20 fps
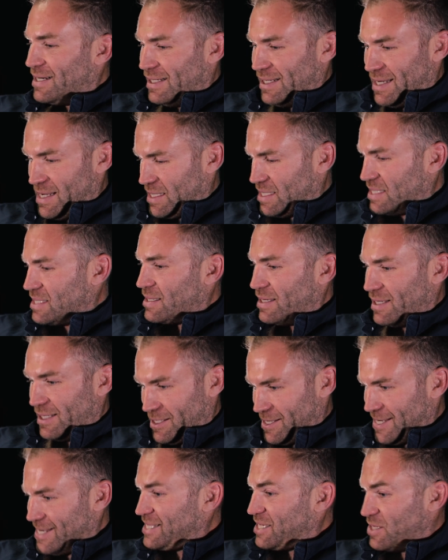It's
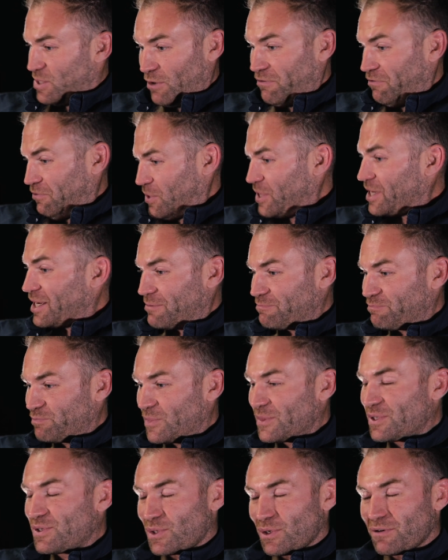suffering,
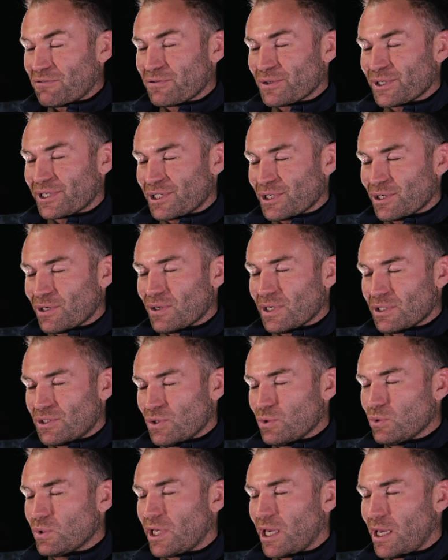you know. A
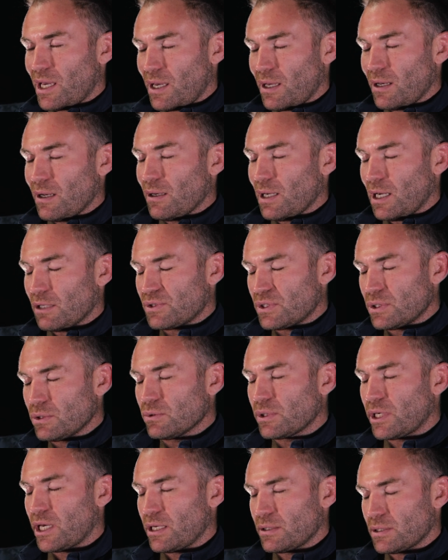
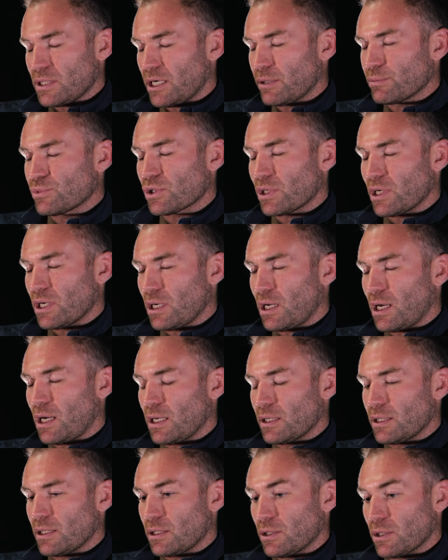2K time trial
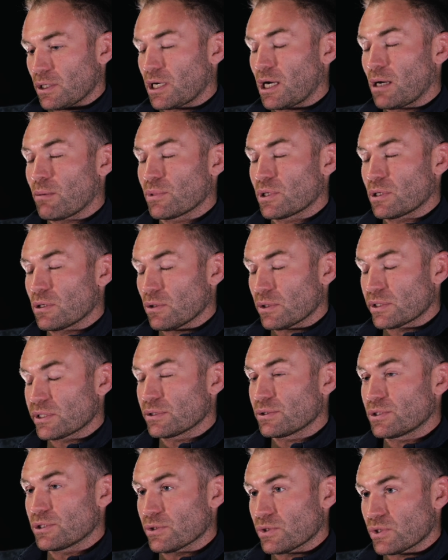on an ergometer looks
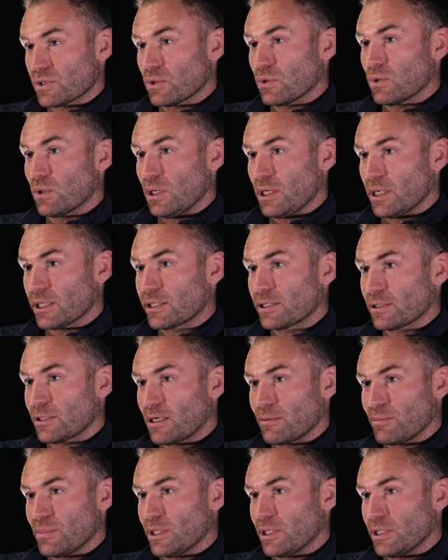into your soul. Like,
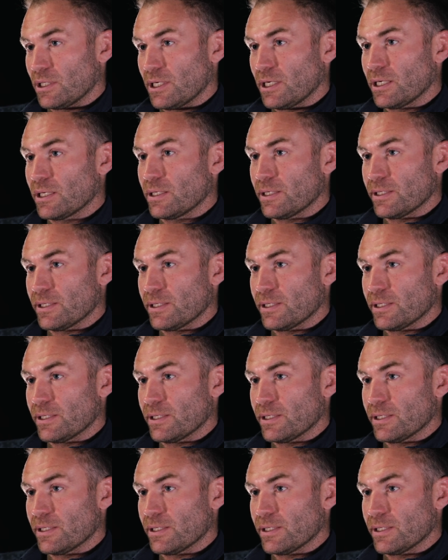I mean, it